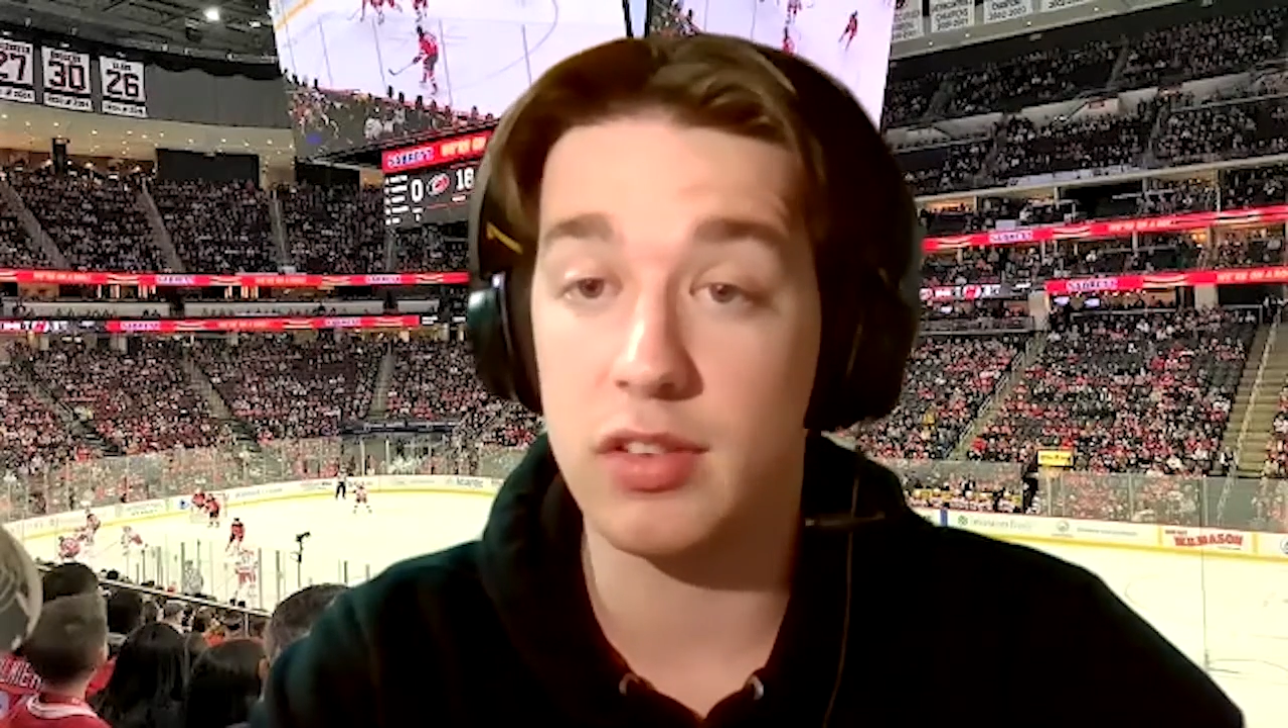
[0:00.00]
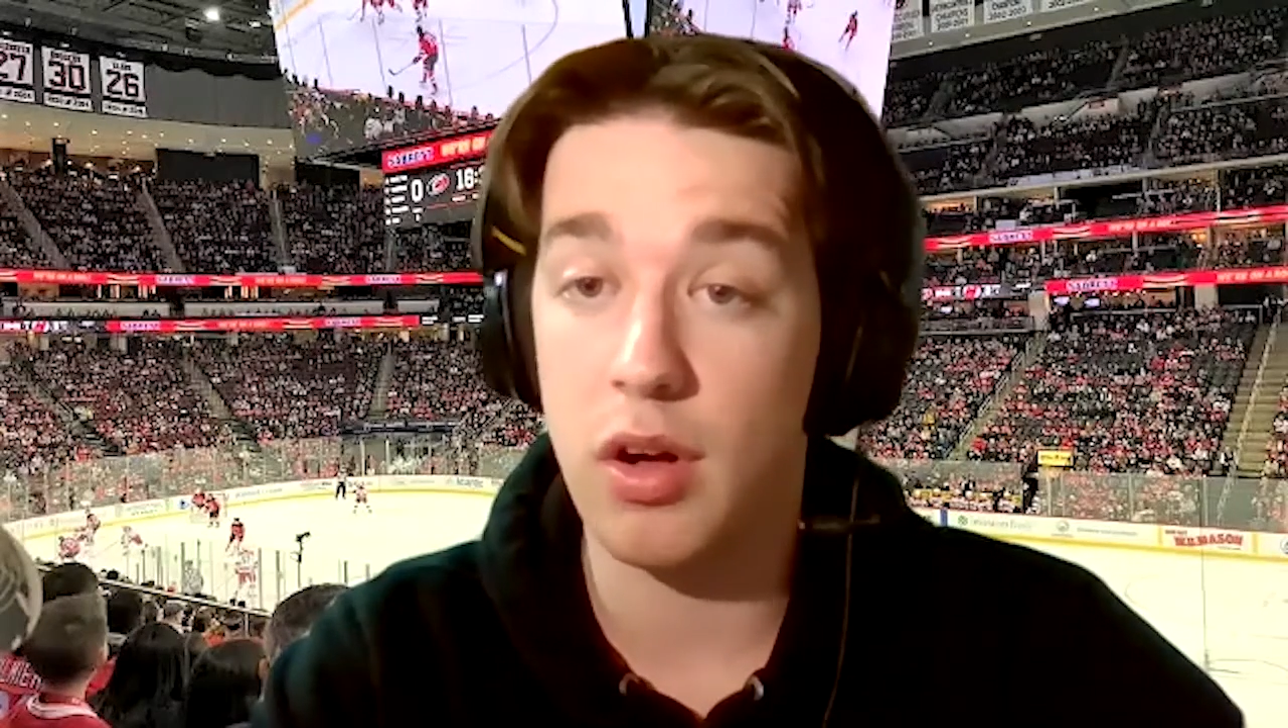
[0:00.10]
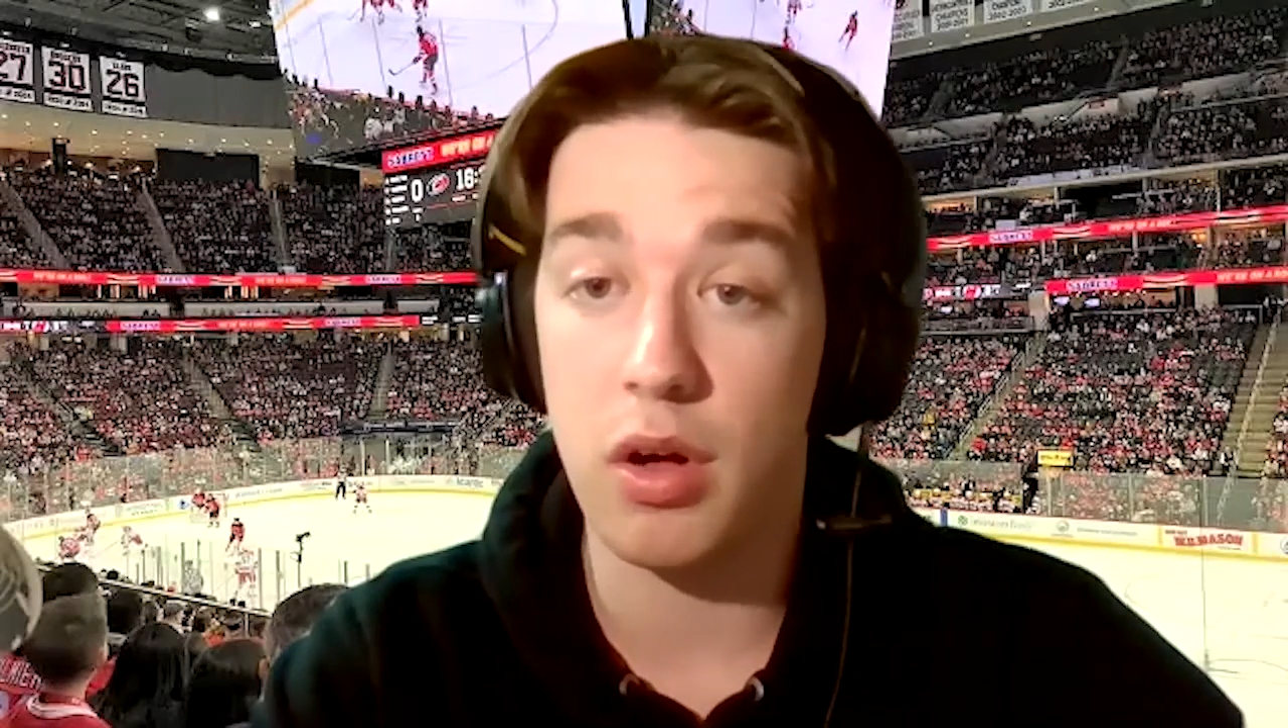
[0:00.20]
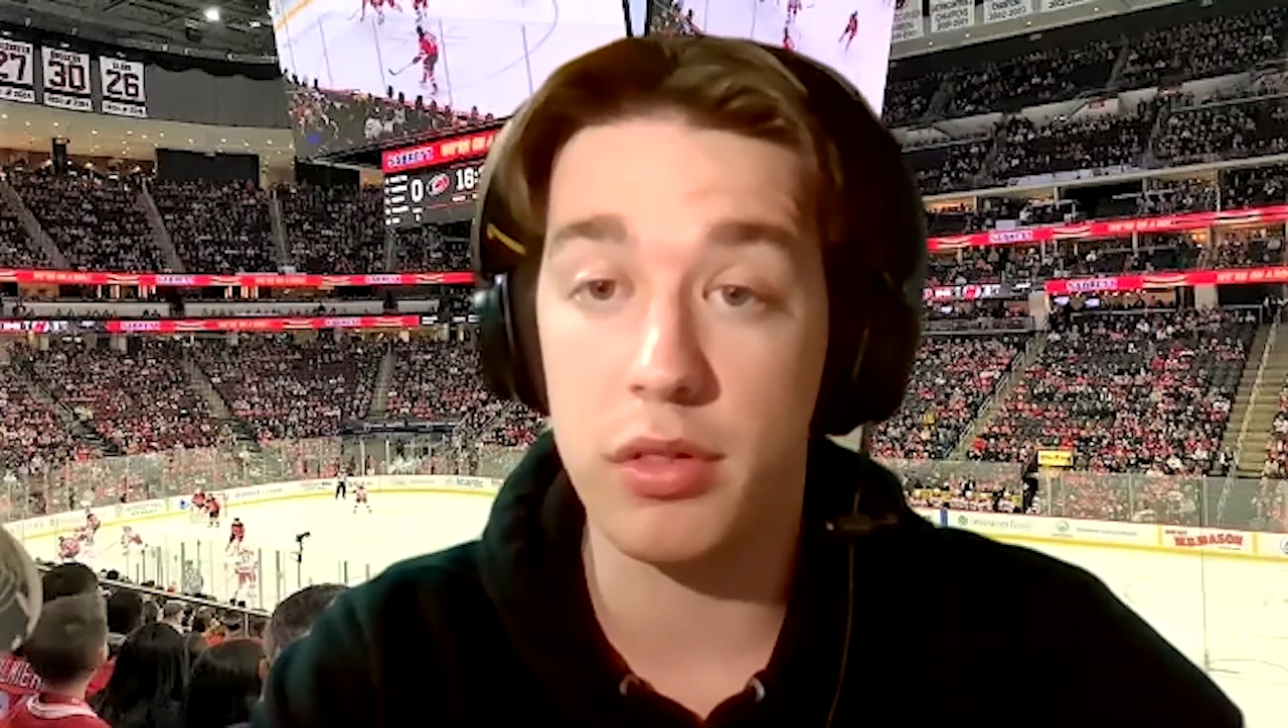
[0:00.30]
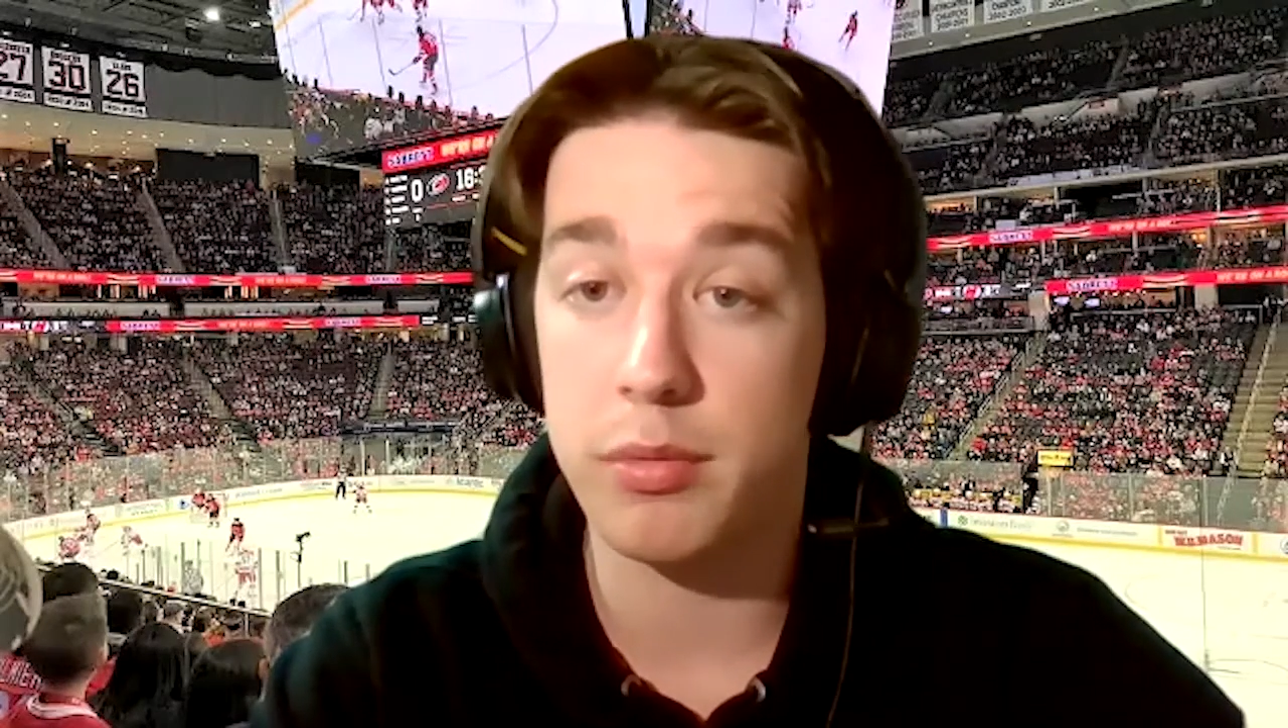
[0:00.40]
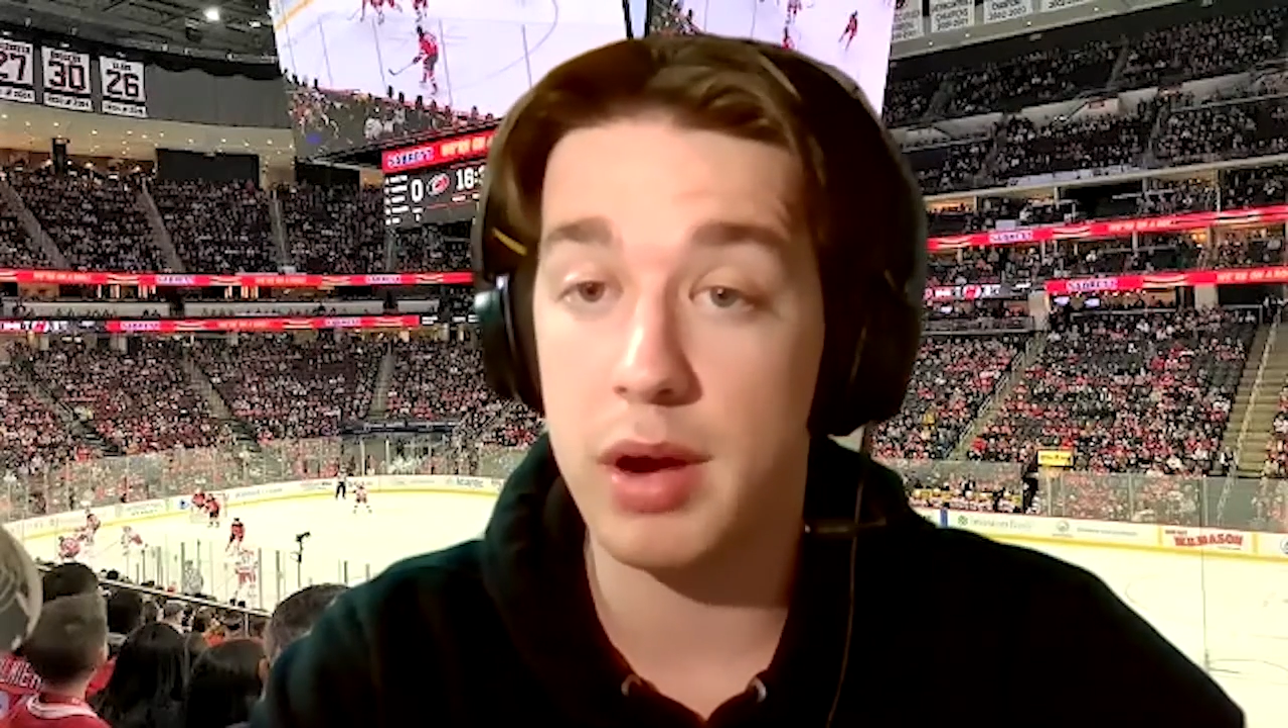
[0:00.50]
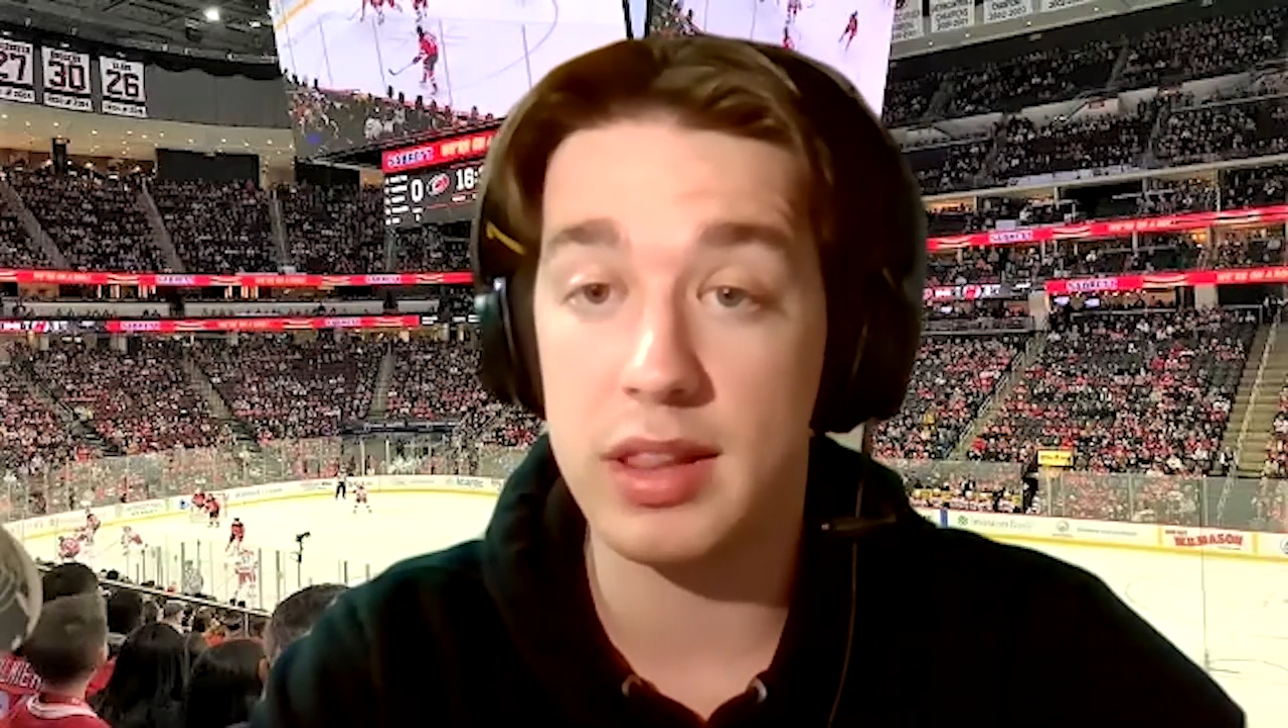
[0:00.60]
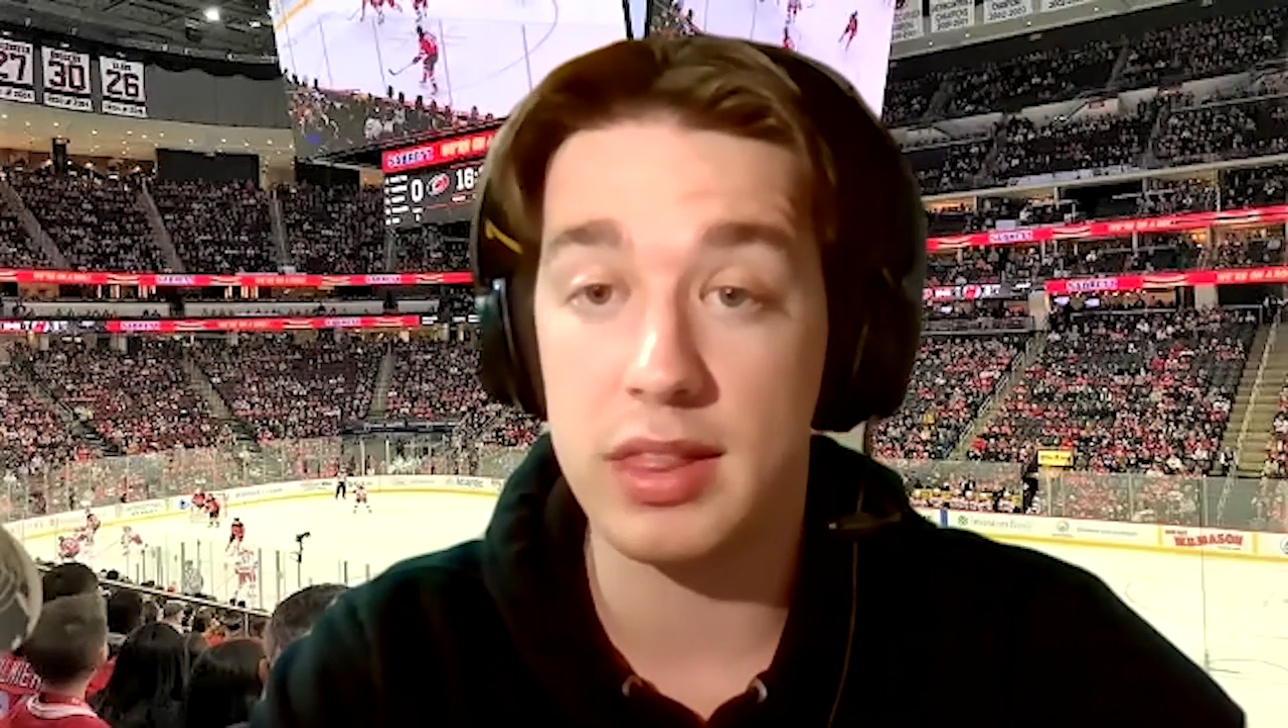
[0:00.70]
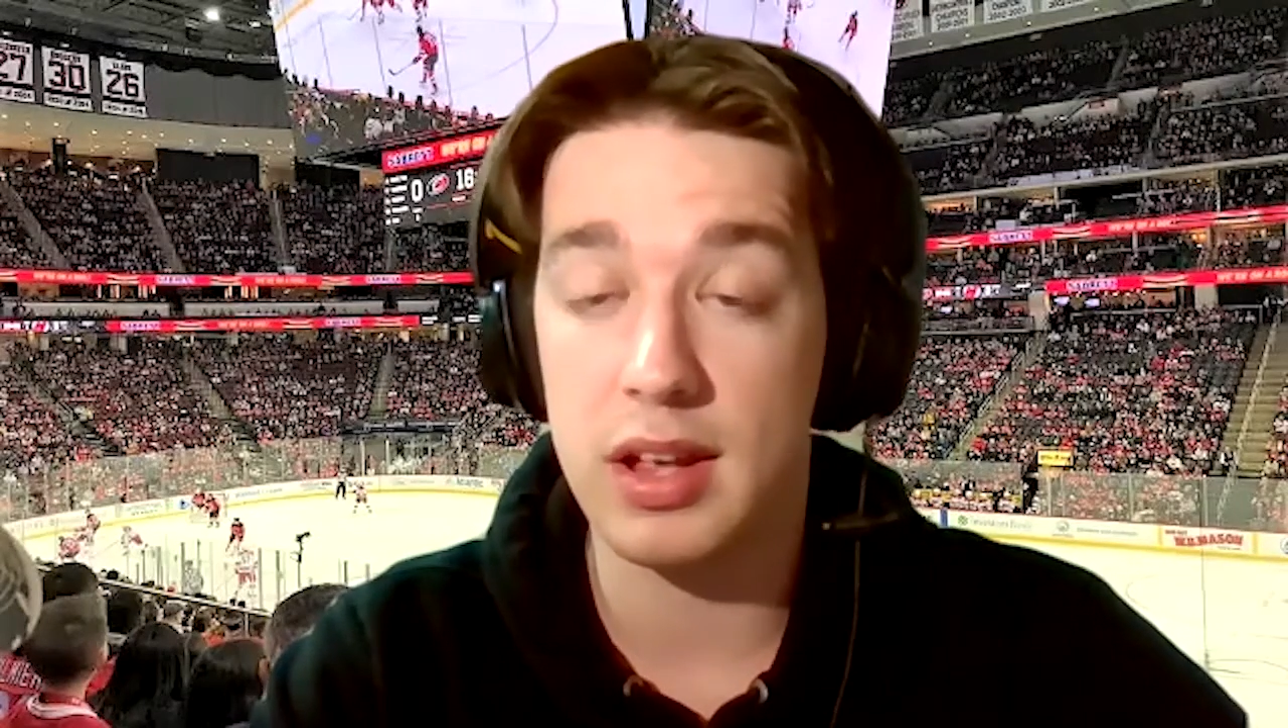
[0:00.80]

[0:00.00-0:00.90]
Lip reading: all the right